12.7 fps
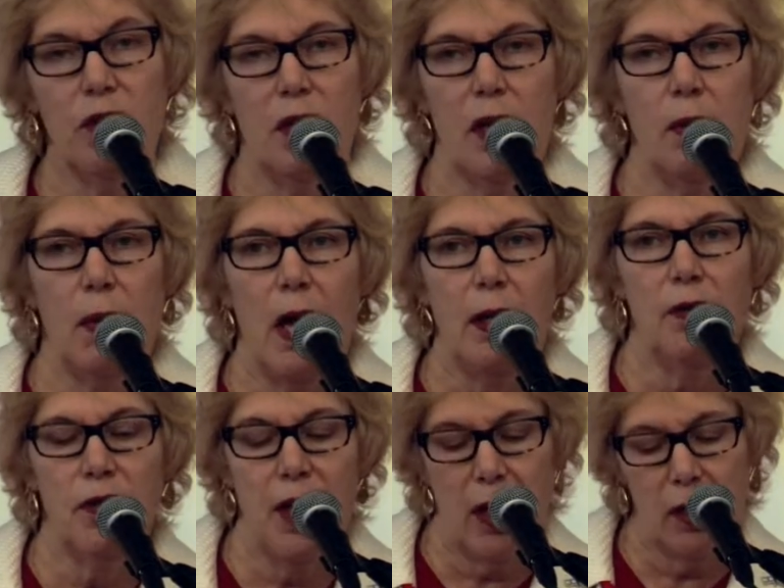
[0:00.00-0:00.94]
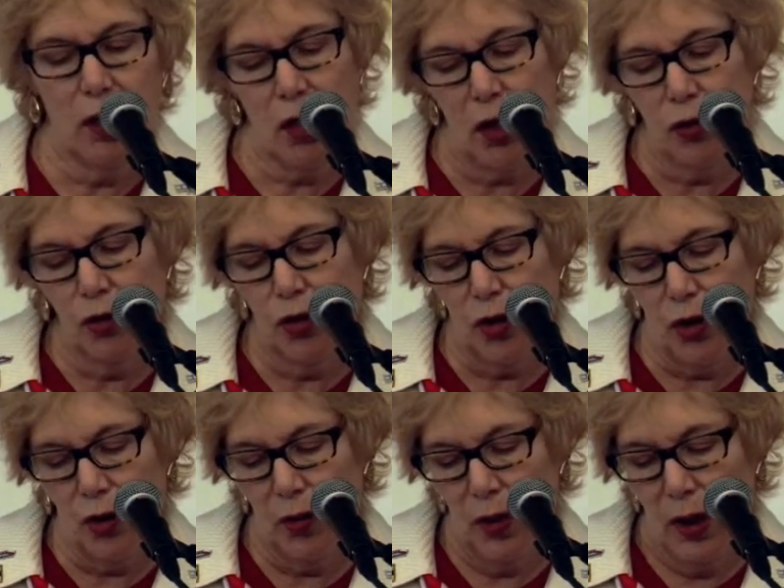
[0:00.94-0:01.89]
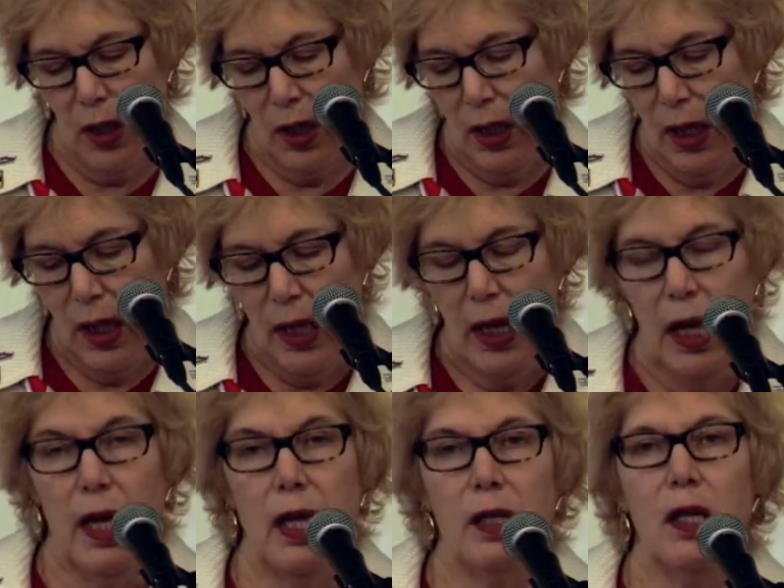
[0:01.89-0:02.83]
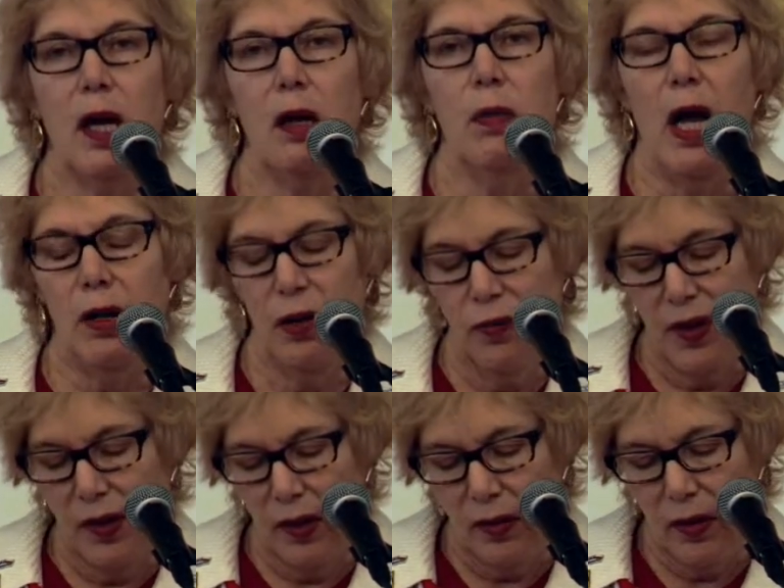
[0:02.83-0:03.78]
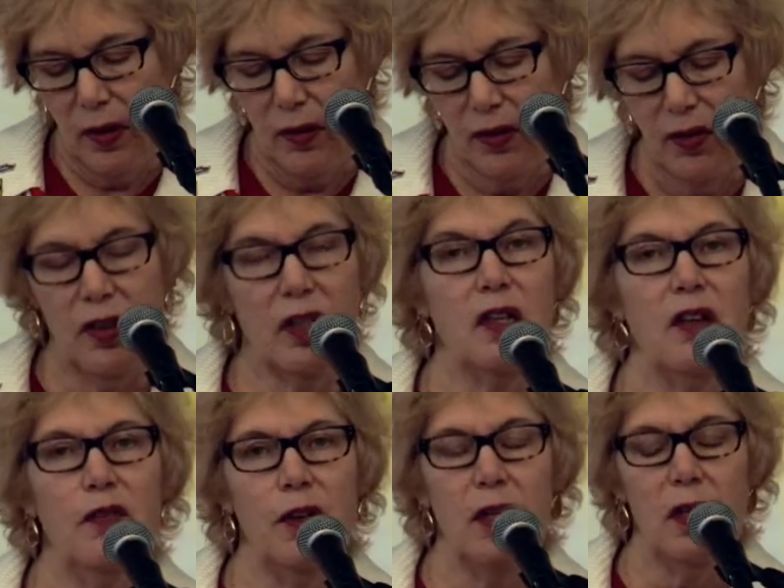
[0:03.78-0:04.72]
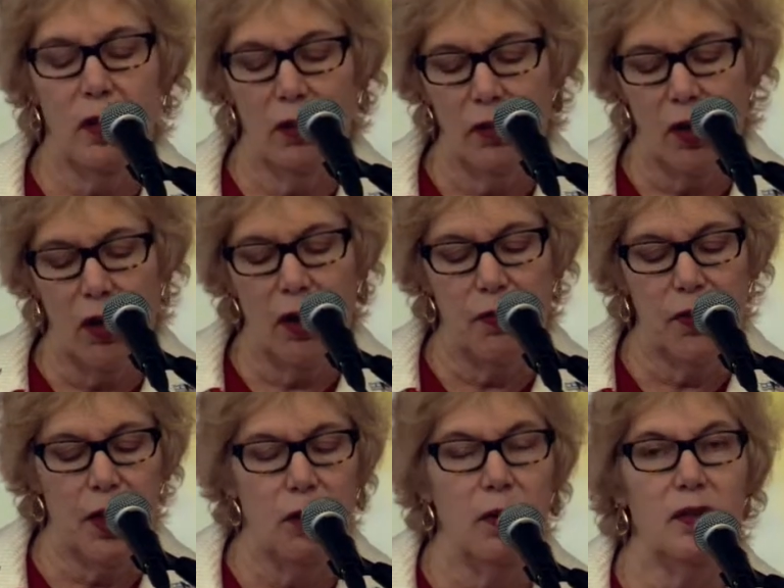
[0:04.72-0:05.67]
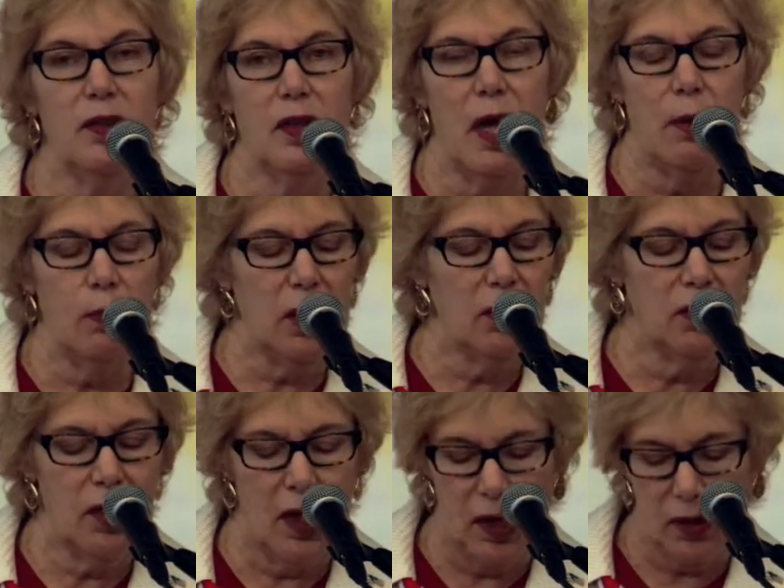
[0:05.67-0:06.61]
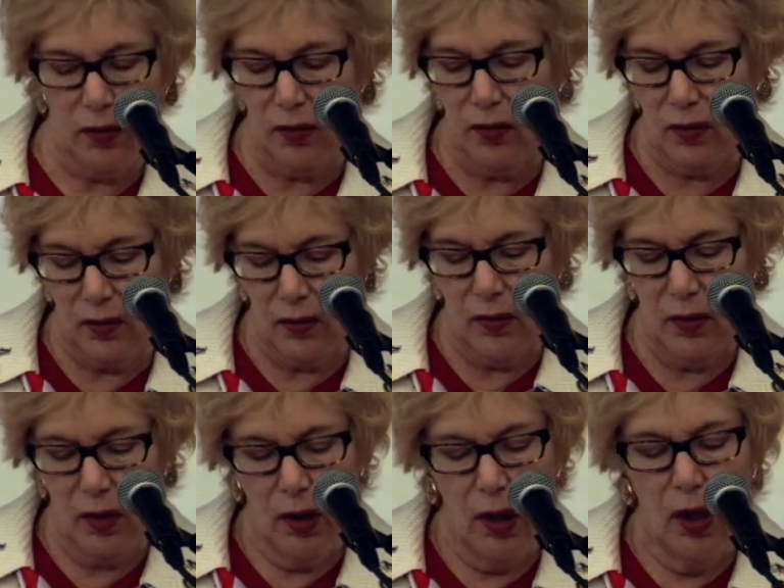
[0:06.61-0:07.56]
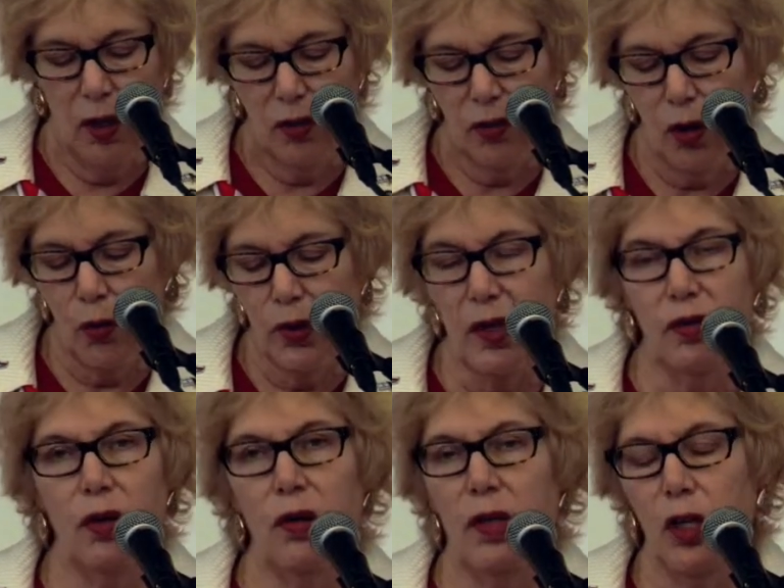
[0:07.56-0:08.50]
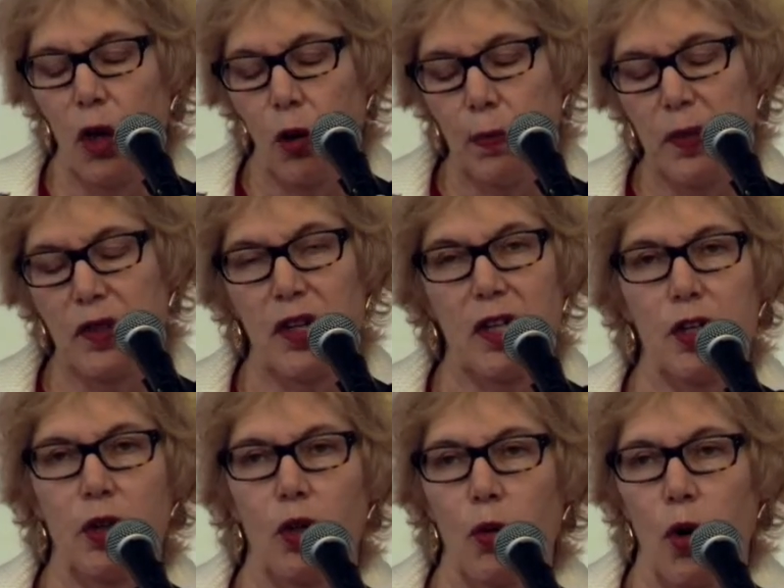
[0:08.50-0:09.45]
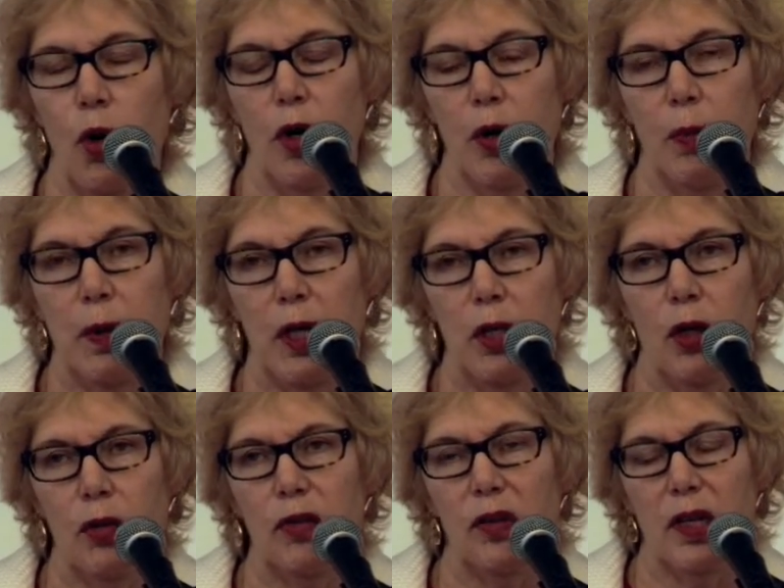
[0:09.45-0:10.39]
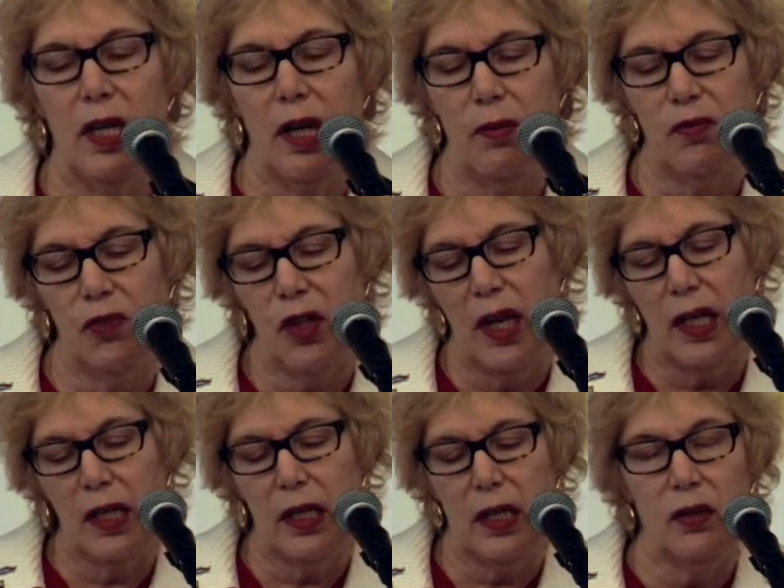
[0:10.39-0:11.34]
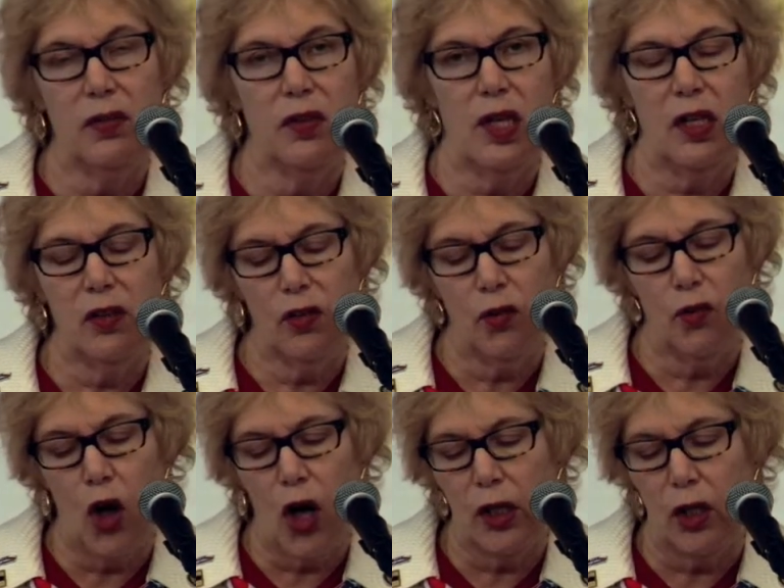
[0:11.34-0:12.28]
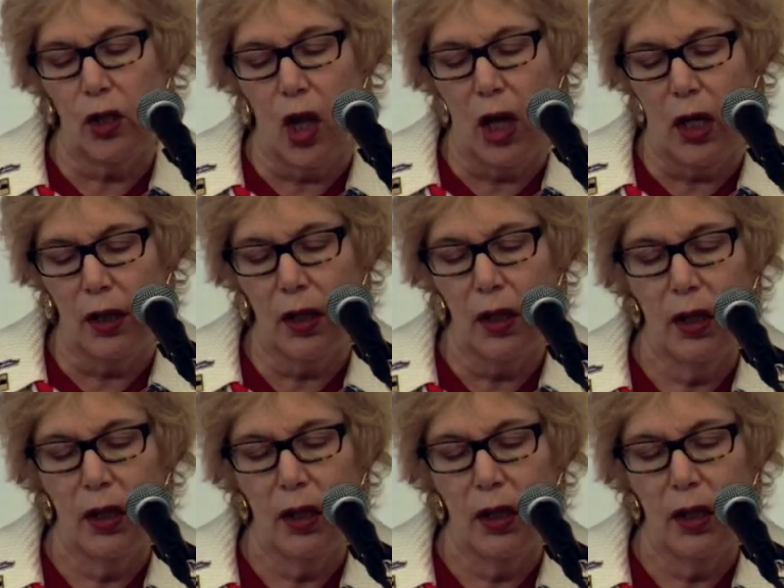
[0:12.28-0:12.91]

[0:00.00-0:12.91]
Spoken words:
that come out of that culture and come out of the significance of their Islamic texts. So these are in no particular order, but notes that I've taken as things have gone along.